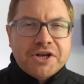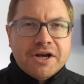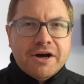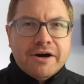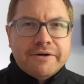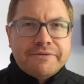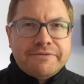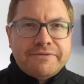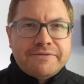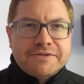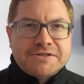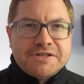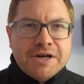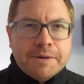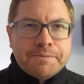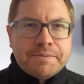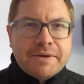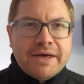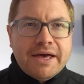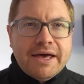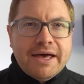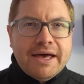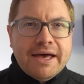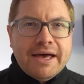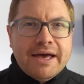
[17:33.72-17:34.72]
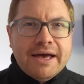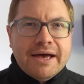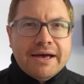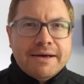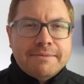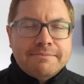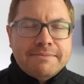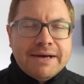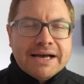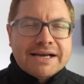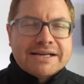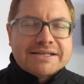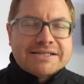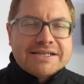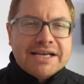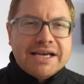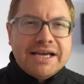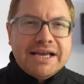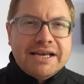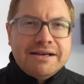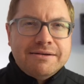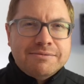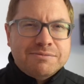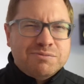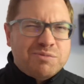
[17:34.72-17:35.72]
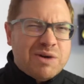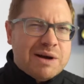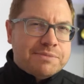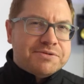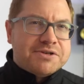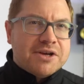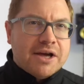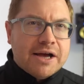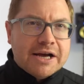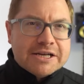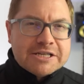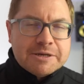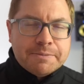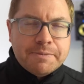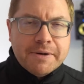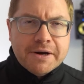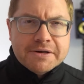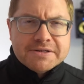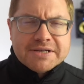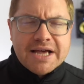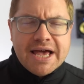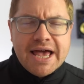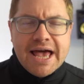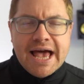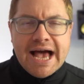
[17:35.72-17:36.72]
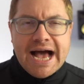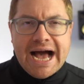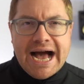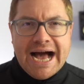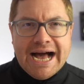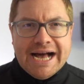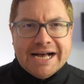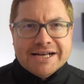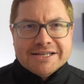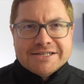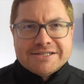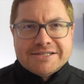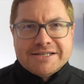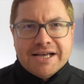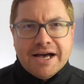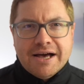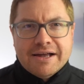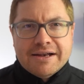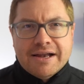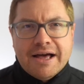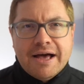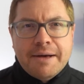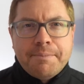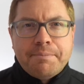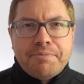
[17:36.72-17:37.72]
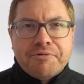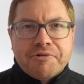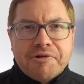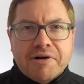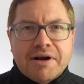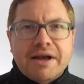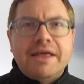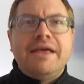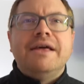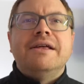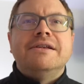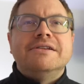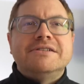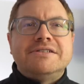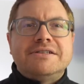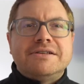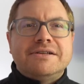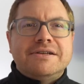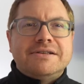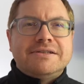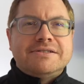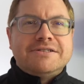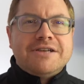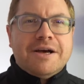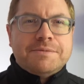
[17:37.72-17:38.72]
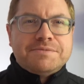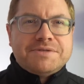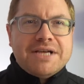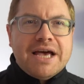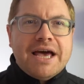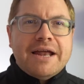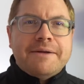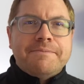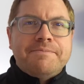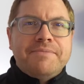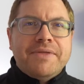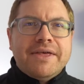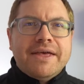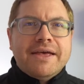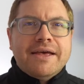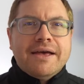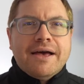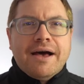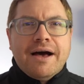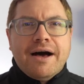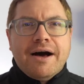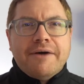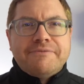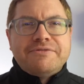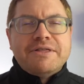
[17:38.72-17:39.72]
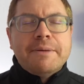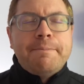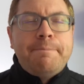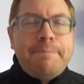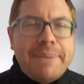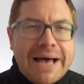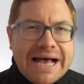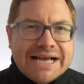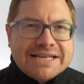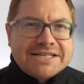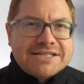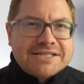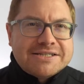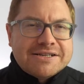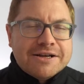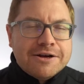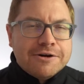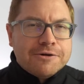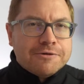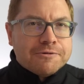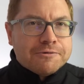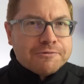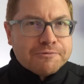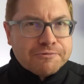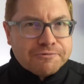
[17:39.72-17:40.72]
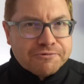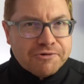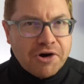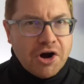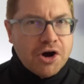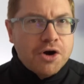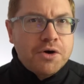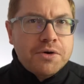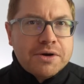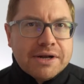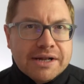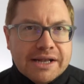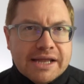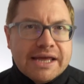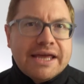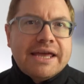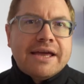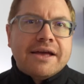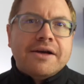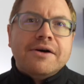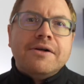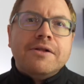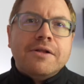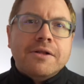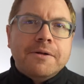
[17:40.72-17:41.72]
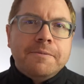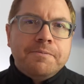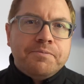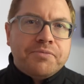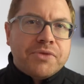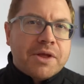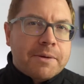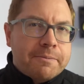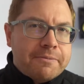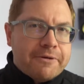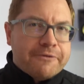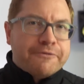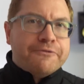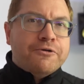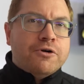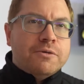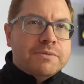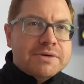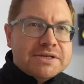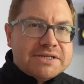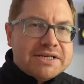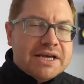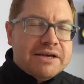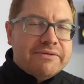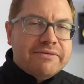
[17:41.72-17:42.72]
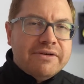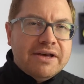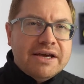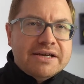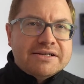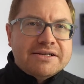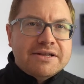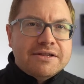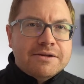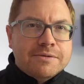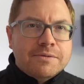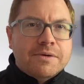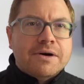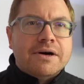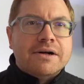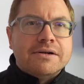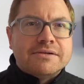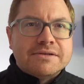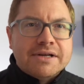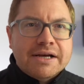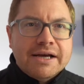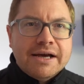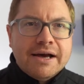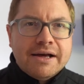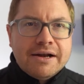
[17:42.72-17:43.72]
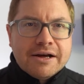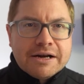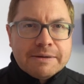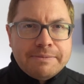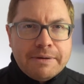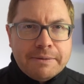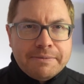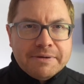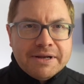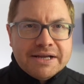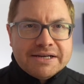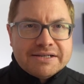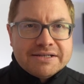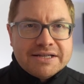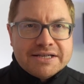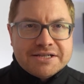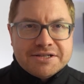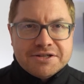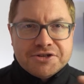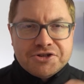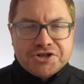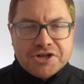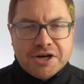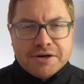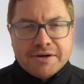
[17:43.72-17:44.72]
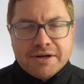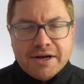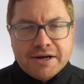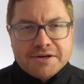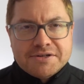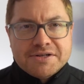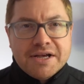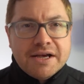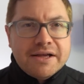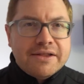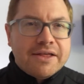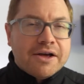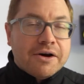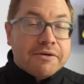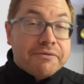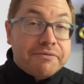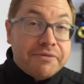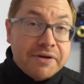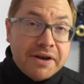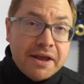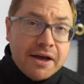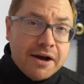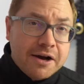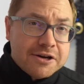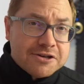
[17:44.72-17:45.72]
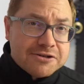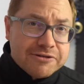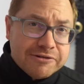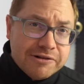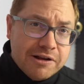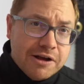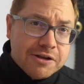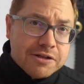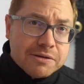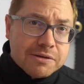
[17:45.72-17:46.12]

off, Top Gear magazine, website I suppose, has done a brilliant top 10 of the best road legal performance EVs in the world. And I'm going to pop a link to this in the show notes. They've got videos for a lot of